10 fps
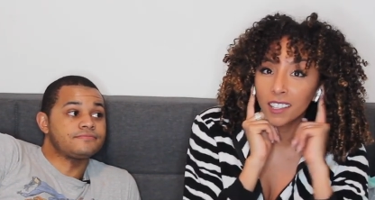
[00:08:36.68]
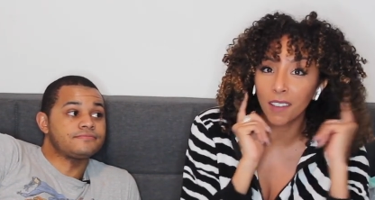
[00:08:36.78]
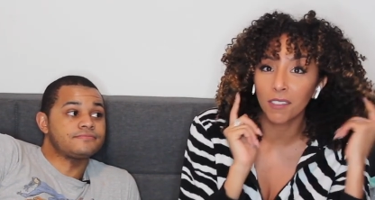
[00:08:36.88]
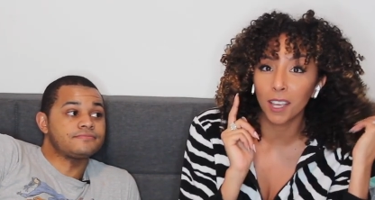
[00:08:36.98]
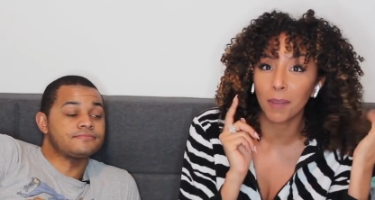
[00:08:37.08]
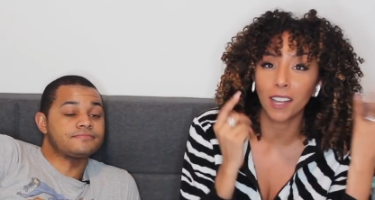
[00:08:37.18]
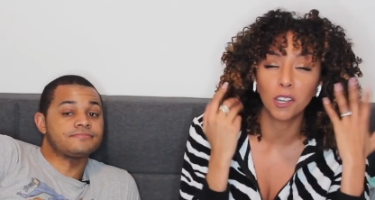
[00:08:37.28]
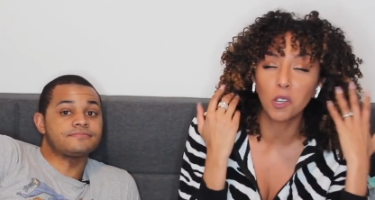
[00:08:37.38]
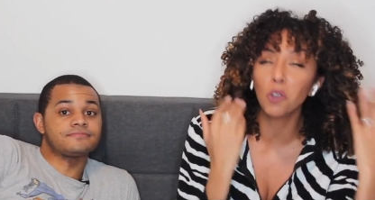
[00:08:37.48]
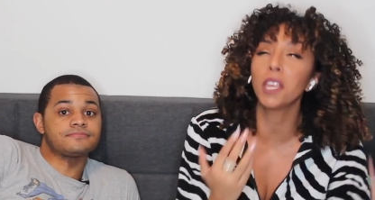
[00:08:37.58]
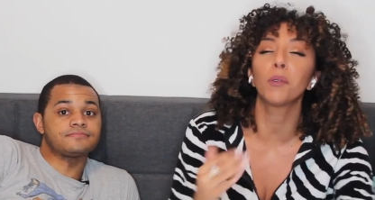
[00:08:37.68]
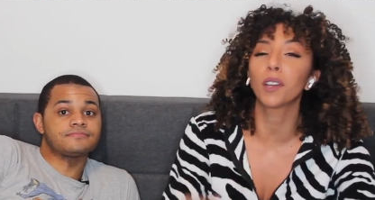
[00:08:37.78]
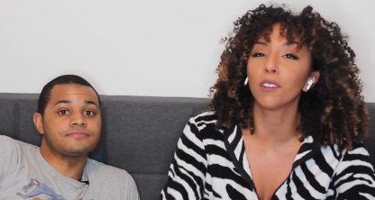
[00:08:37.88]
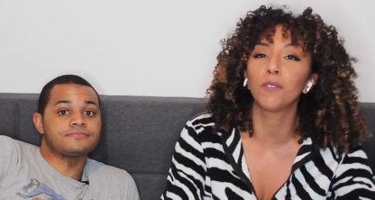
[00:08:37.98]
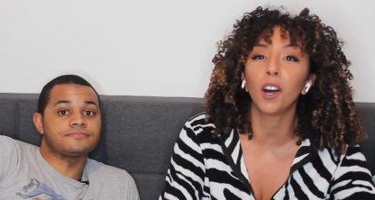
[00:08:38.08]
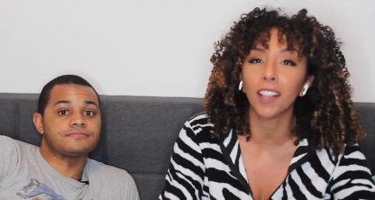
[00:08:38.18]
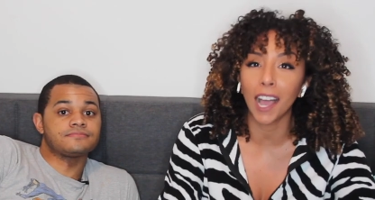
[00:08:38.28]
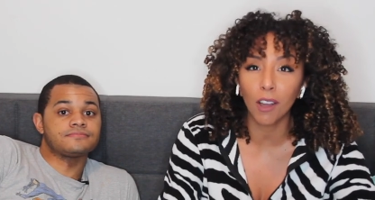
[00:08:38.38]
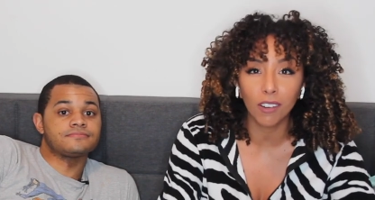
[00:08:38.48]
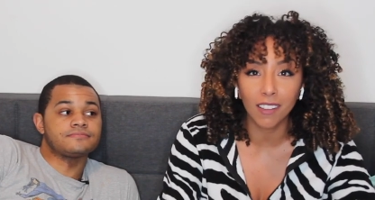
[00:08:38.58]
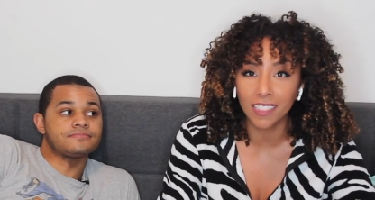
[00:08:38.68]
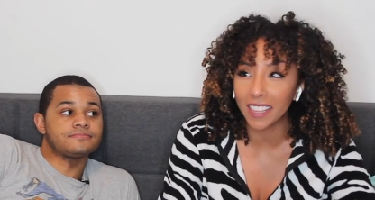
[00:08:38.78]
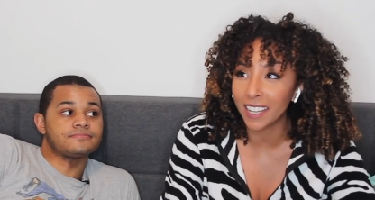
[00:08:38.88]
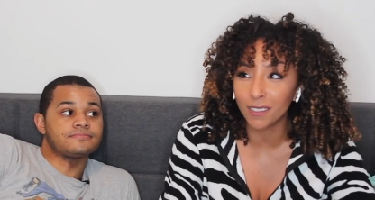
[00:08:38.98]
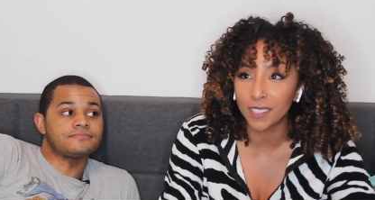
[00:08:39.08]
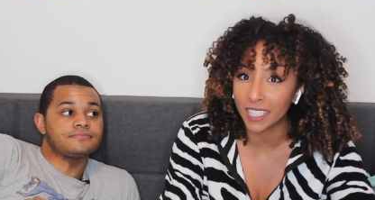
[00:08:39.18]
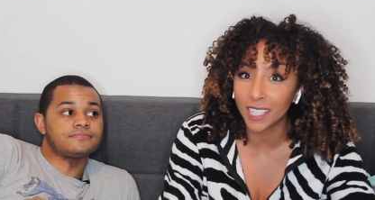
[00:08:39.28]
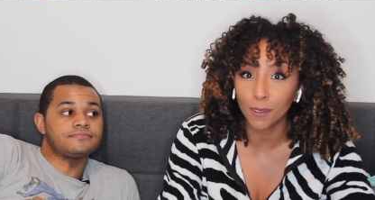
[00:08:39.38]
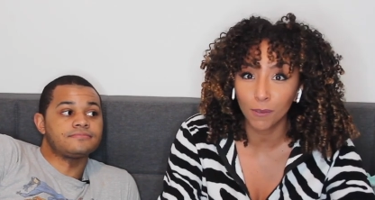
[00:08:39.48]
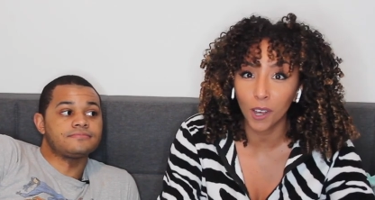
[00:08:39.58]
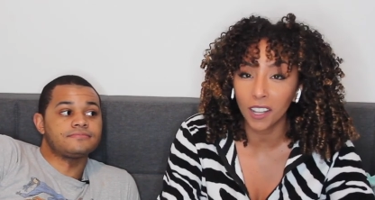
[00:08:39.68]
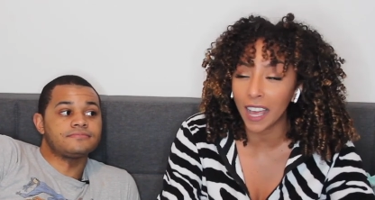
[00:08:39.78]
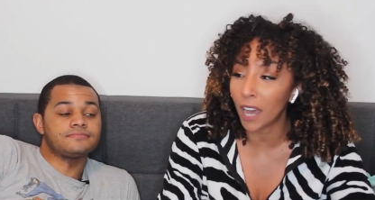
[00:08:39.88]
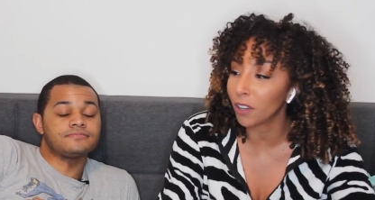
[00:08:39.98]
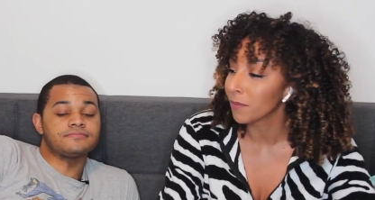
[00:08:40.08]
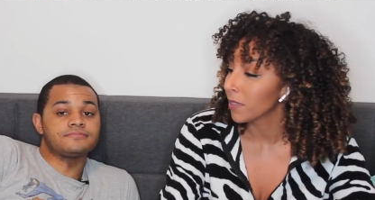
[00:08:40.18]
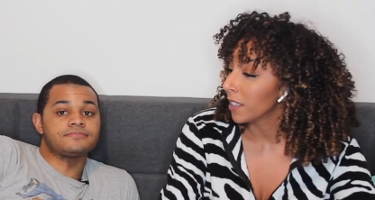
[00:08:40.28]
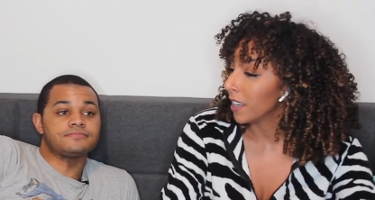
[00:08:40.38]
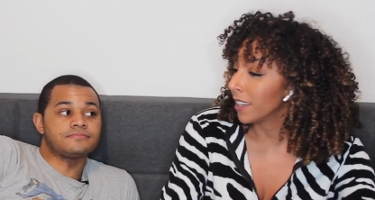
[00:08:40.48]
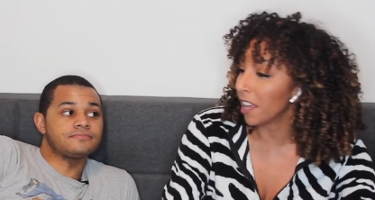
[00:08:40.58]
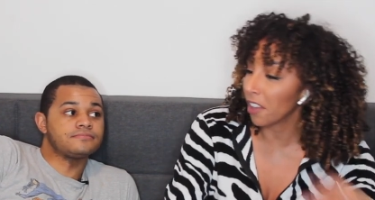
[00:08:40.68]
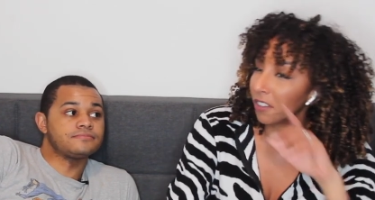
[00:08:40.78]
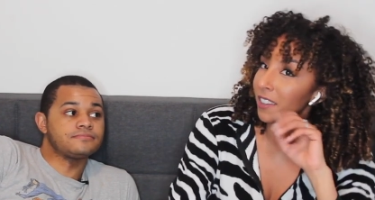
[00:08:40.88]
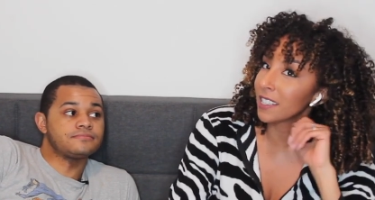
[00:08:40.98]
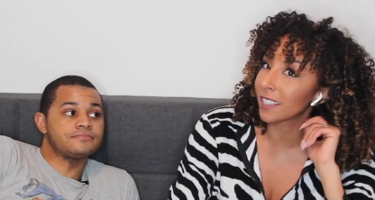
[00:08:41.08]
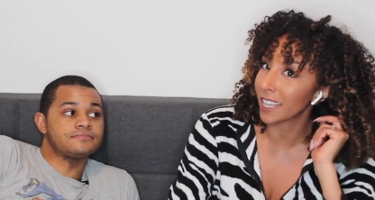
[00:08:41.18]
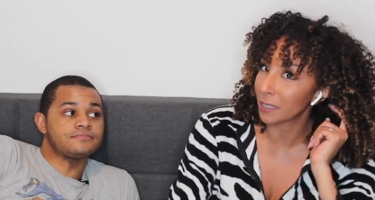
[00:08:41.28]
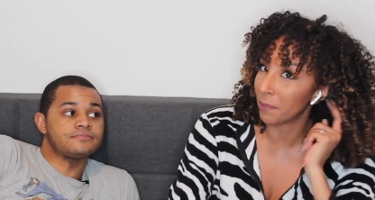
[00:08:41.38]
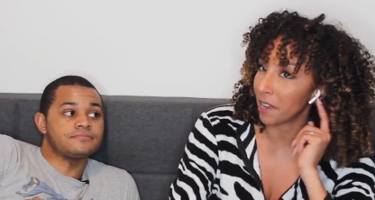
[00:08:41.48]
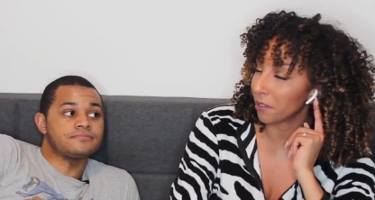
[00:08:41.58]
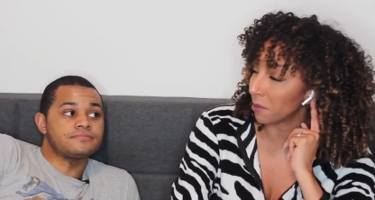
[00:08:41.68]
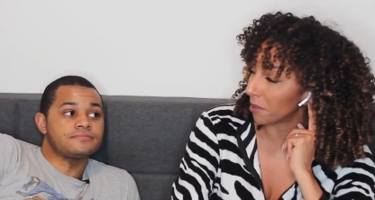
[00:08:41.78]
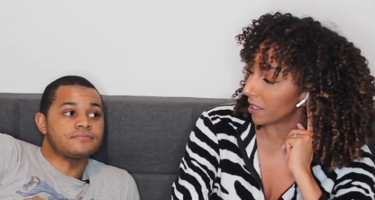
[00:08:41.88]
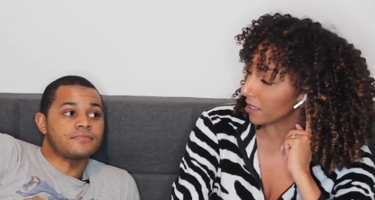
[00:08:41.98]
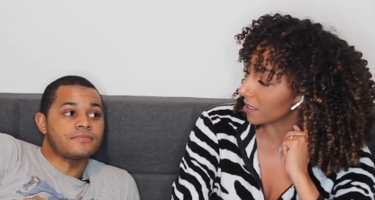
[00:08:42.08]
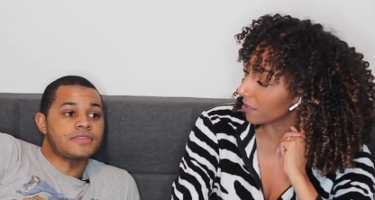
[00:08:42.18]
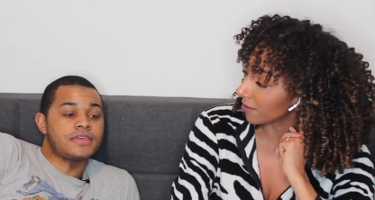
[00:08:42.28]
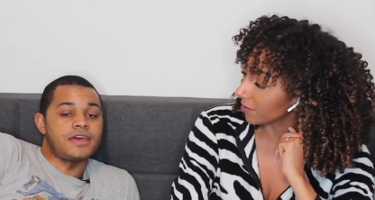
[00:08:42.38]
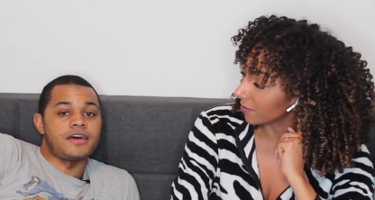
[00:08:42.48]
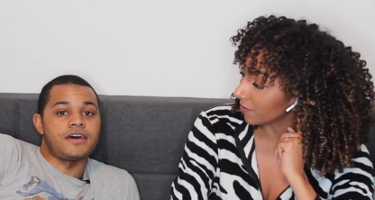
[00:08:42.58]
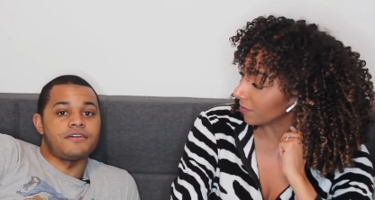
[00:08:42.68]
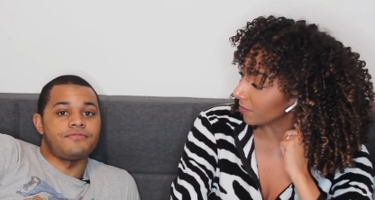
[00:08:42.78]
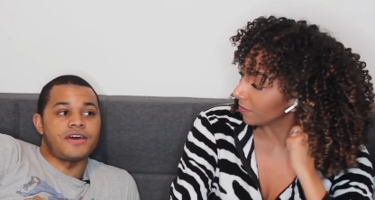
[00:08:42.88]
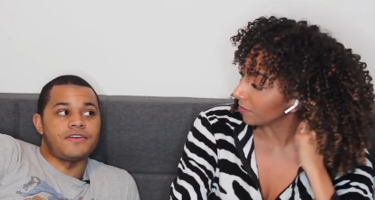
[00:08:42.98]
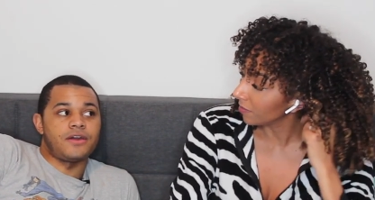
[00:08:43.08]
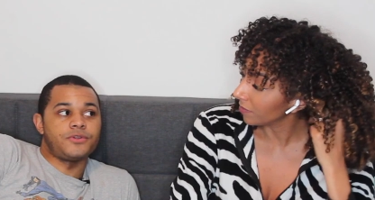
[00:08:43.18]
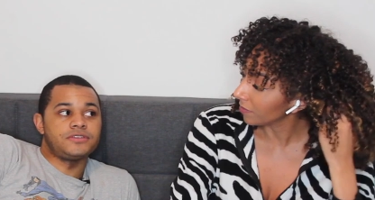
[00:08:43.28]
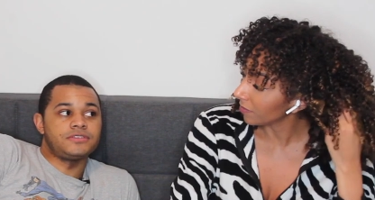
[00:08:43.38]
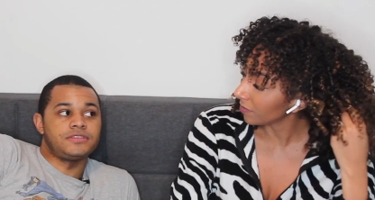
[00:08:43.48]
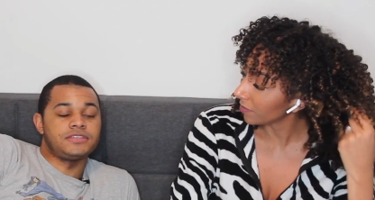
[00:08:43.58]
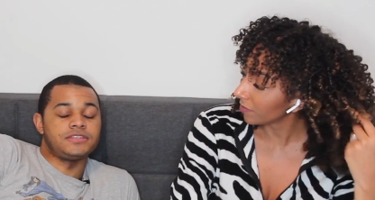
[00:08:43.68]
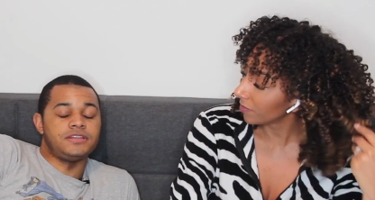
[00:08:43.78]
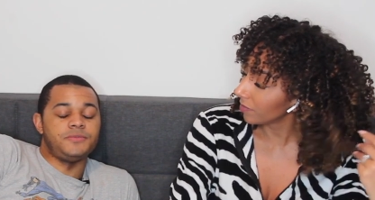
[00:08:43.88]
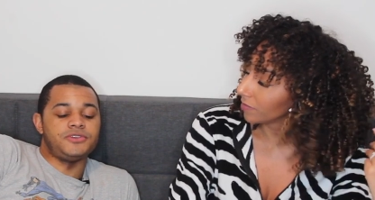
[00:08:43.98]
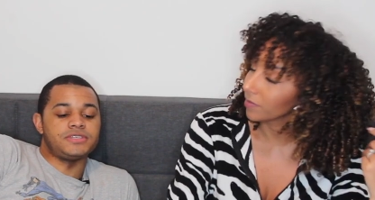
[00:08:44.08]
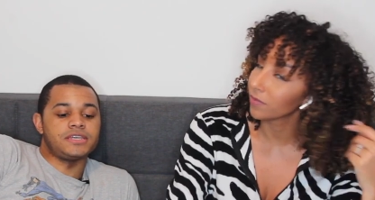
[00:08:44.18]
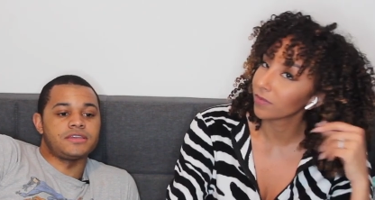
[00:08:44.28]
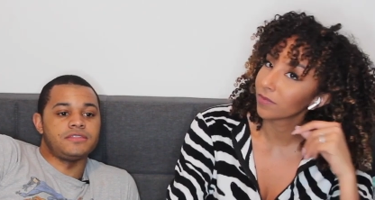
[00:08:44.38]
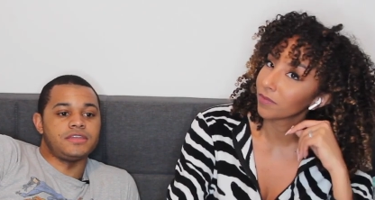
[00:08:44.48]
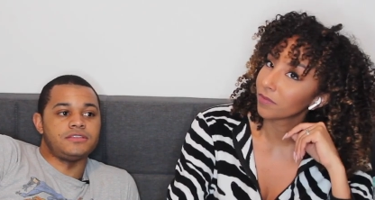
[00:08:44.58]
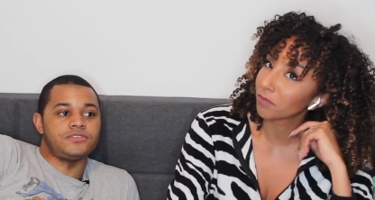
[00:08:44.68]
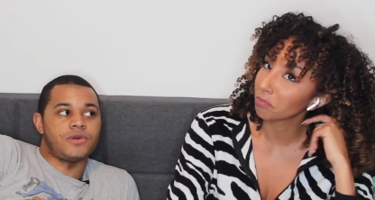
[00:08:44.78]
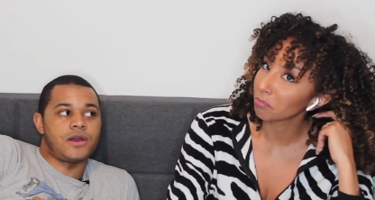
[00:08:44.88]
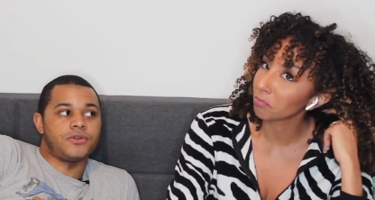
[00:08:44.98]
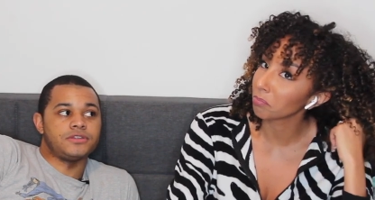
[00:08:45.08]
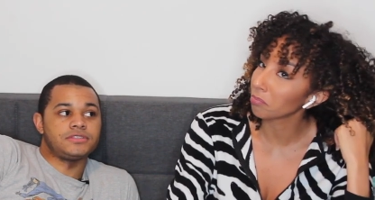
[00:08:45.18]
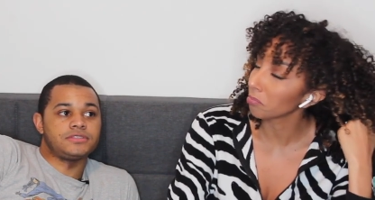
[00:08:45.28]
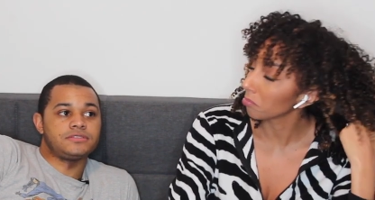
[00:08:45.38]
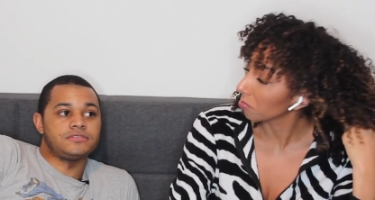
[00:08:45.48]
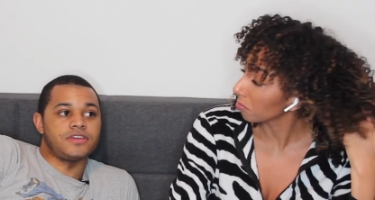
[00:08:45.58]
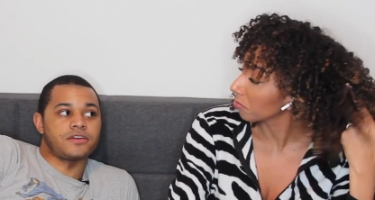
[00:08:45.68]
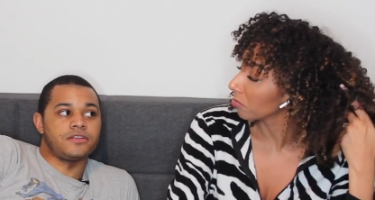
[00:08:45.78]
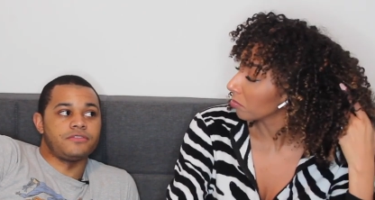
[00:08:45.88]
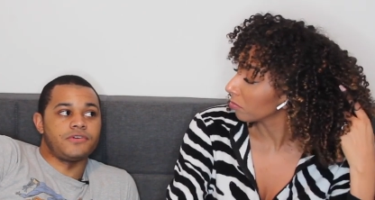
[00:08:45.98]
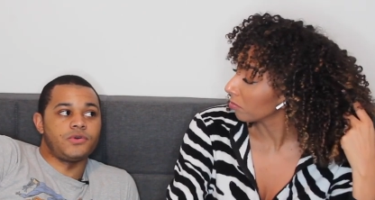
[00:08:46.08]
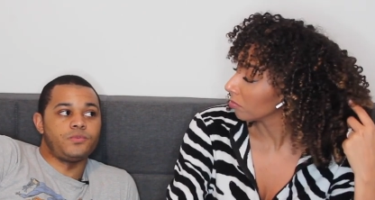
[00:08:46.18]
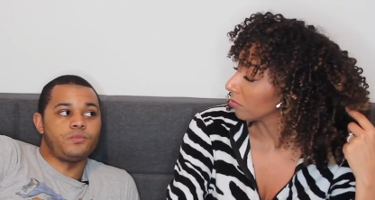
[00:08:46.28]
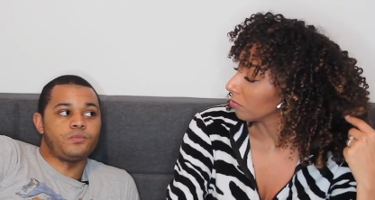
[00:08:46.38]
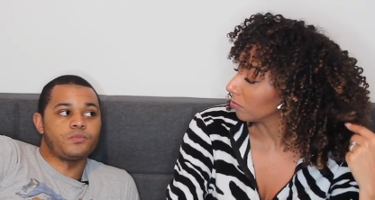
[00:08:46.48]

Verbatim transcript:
Speaker 1: love them. I knew they were gonna fall out. They didn't fall out. And how long did these last battery wise?
Speaker 2: Uh, five hours listening to music, and then two hours talking on the phone.